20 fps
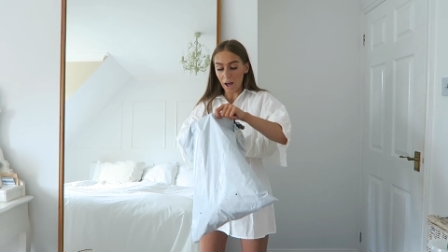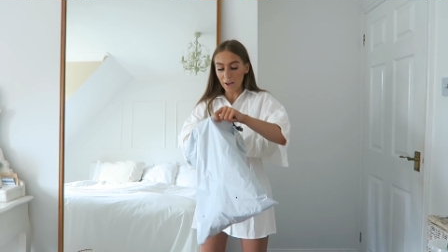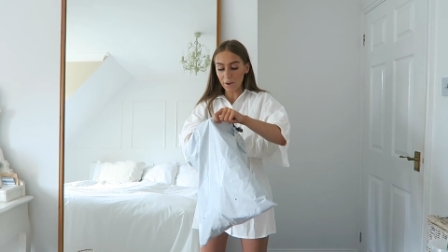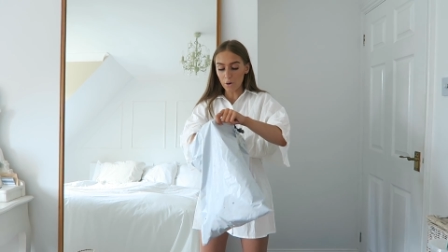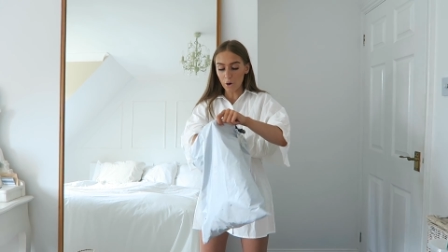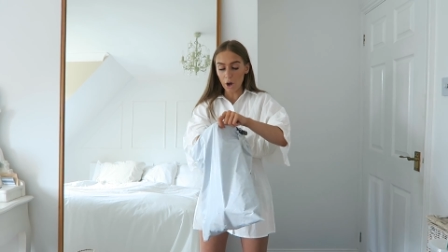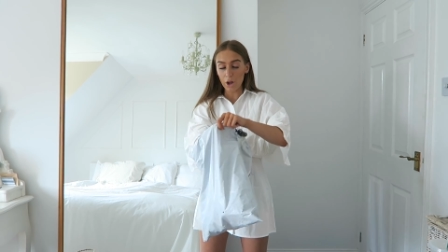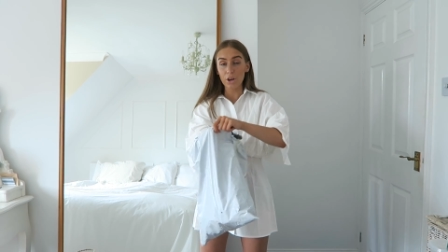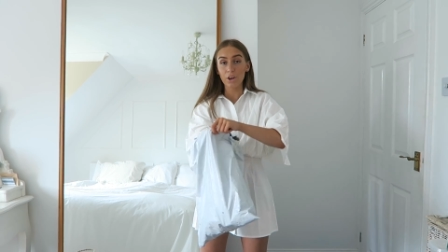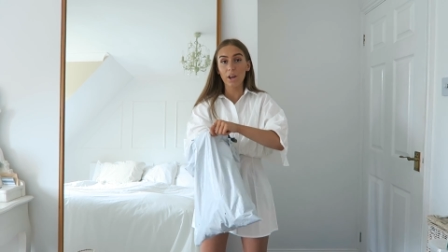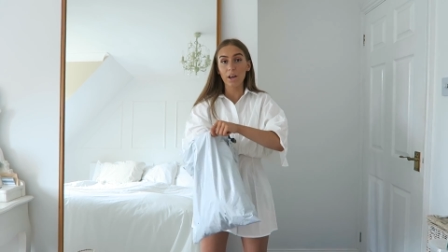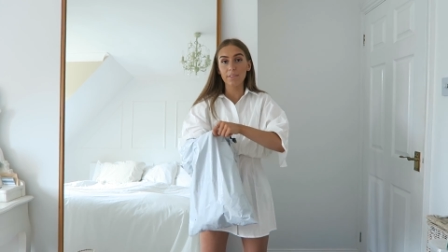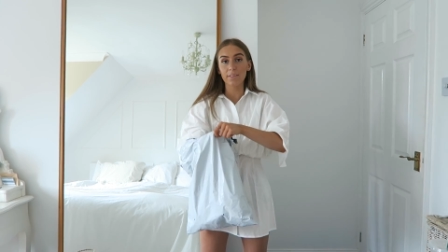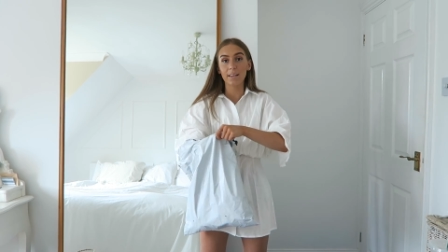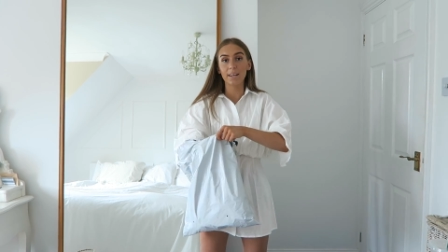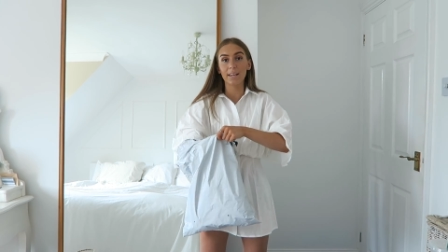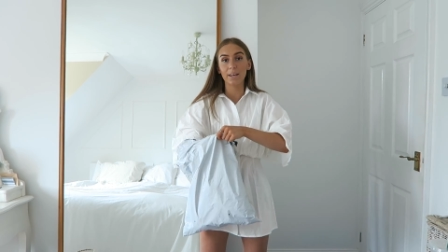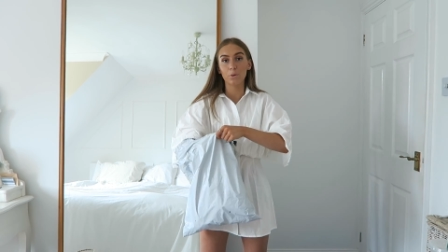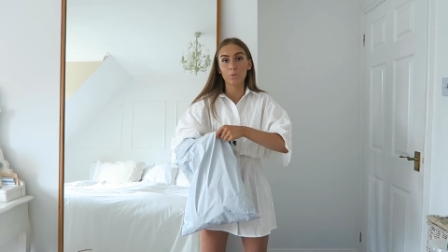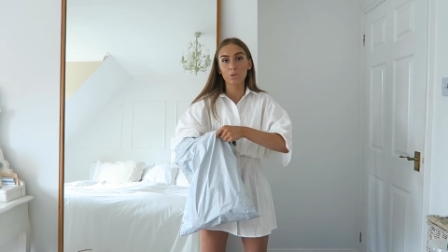I got
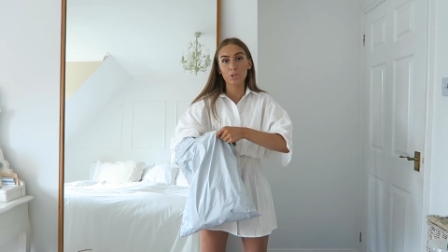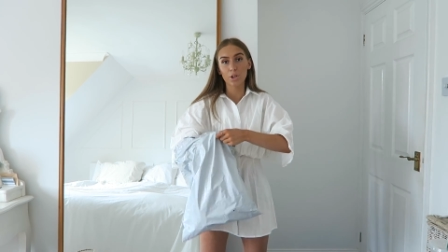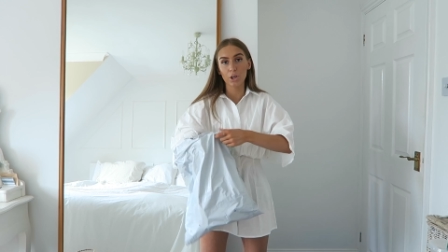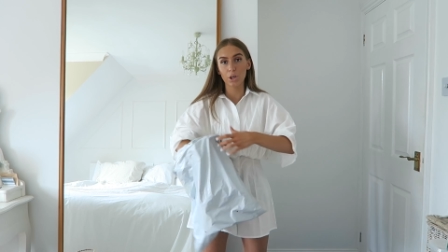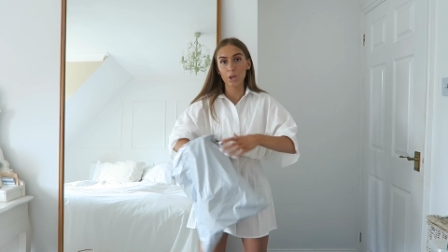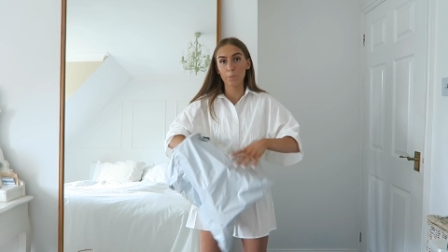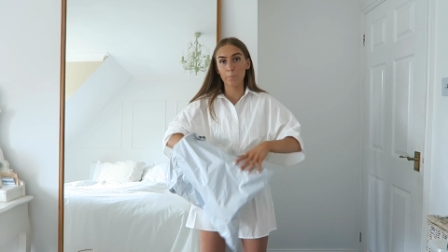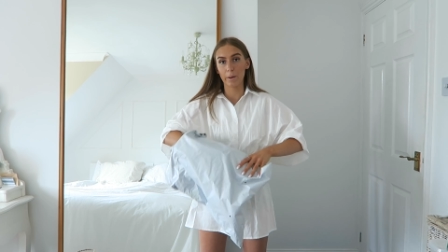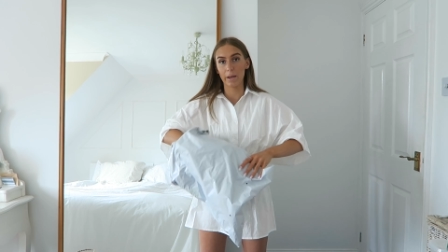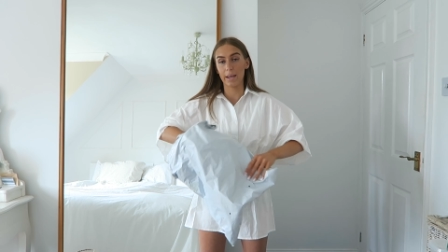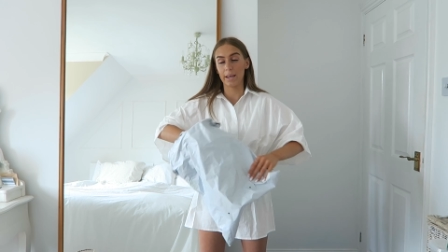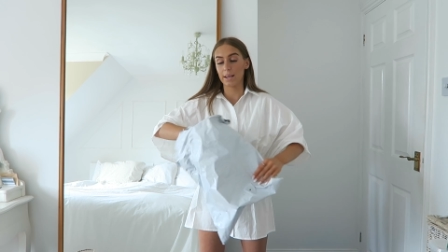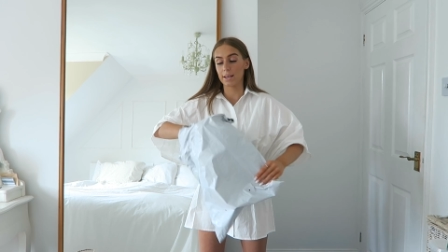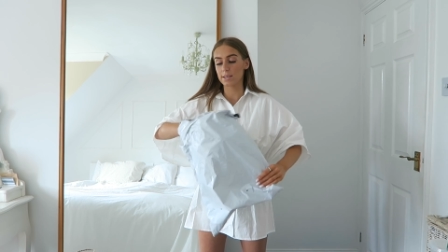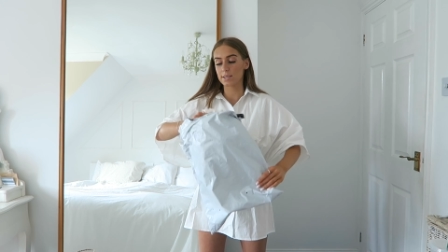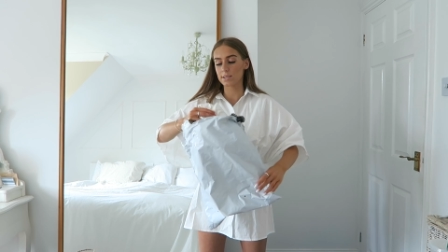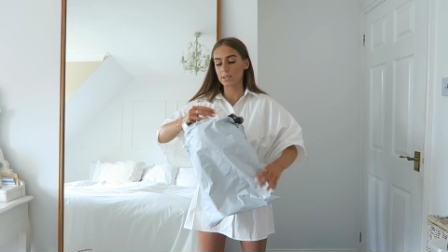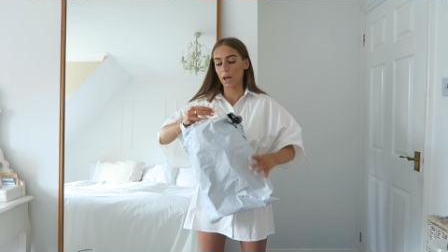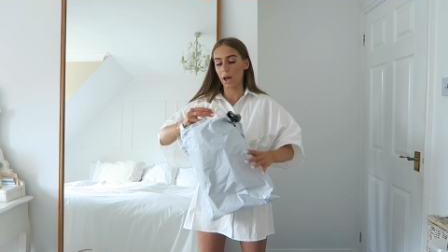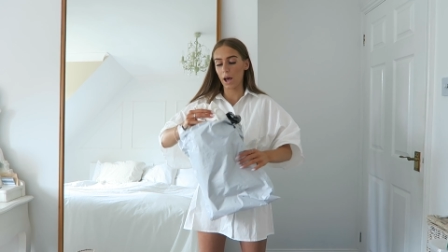another little
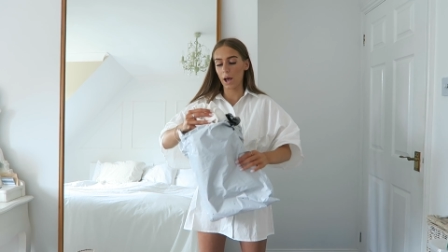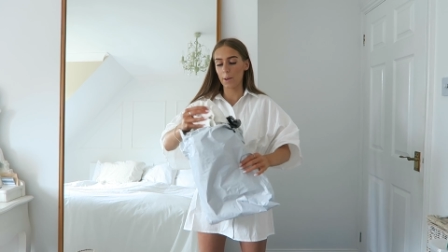two-piece.